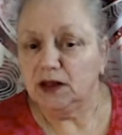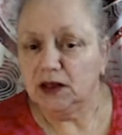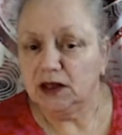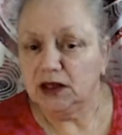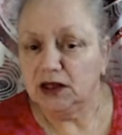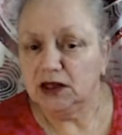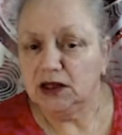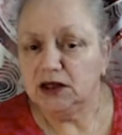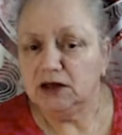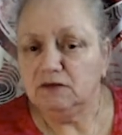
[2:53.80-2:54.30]

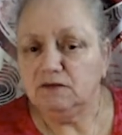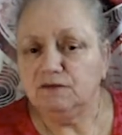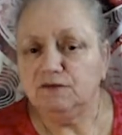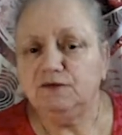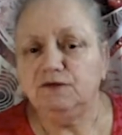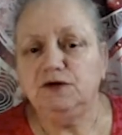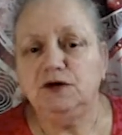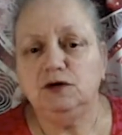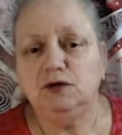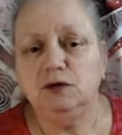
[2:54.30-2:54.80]
If
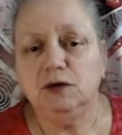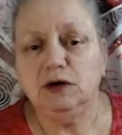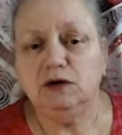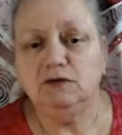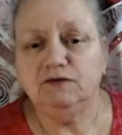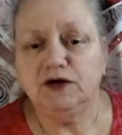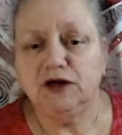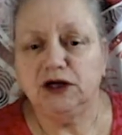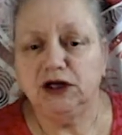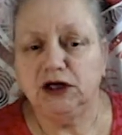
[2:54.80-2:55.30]
you have
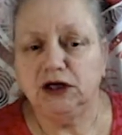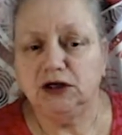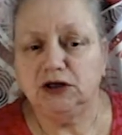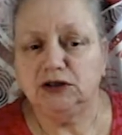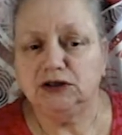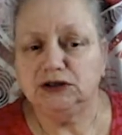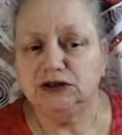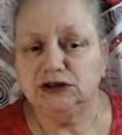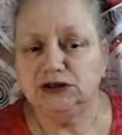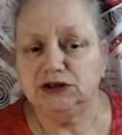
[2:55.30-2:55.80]
any
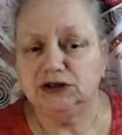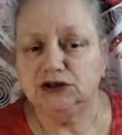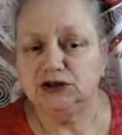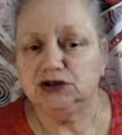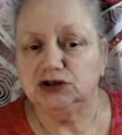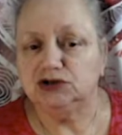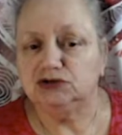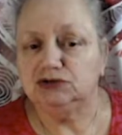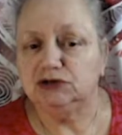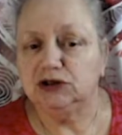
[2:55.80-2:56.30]
concerns
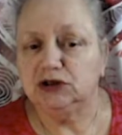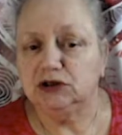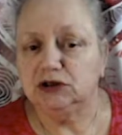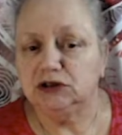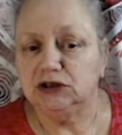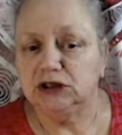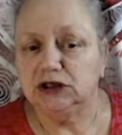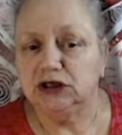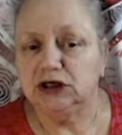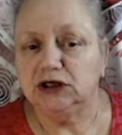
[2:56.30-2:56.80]

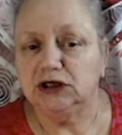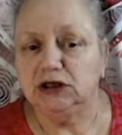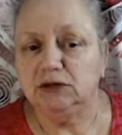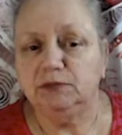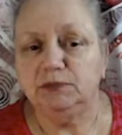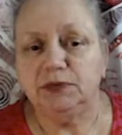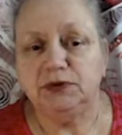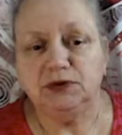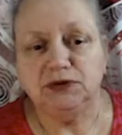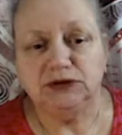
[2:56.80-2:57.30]
regarding any
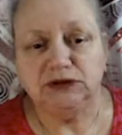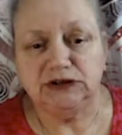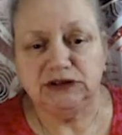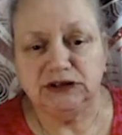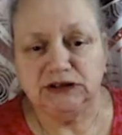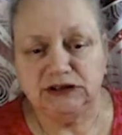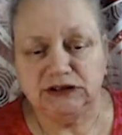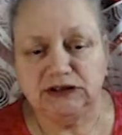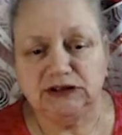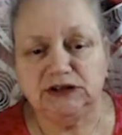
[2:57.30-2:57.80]

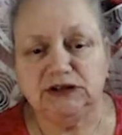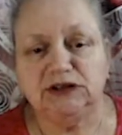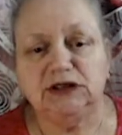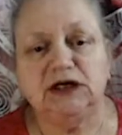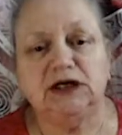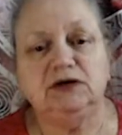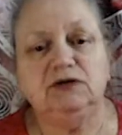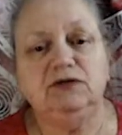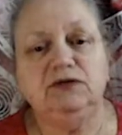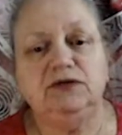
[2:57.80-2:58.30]
persistent
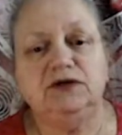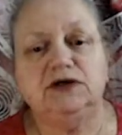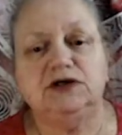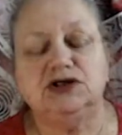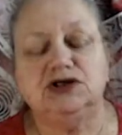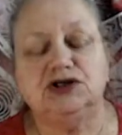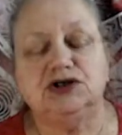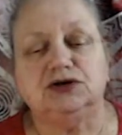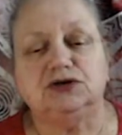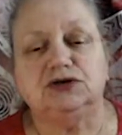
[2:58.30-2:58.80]
health
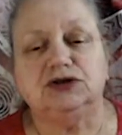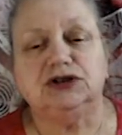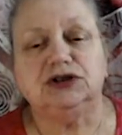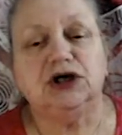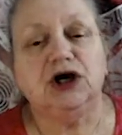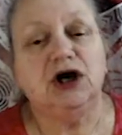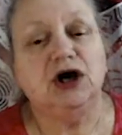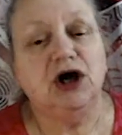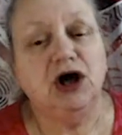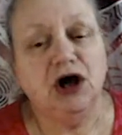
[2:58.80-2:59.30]
issues,
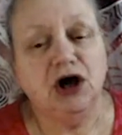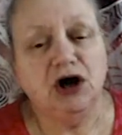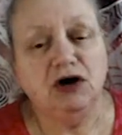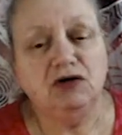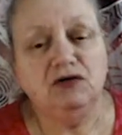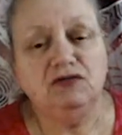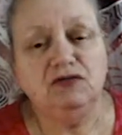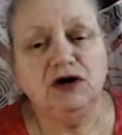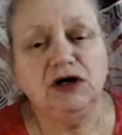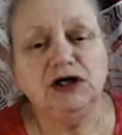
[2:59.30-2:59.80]

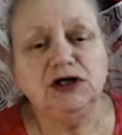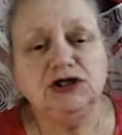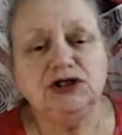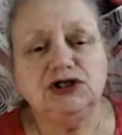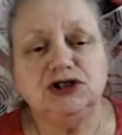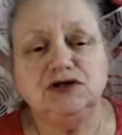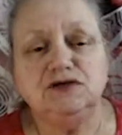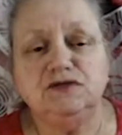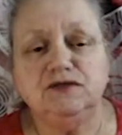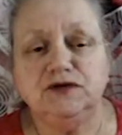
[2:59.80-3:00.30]
arrange to
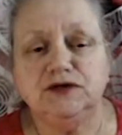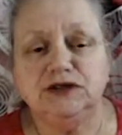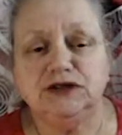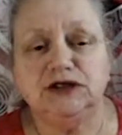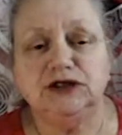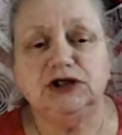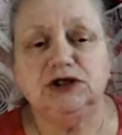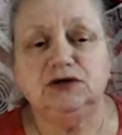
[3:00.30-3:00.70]
visit your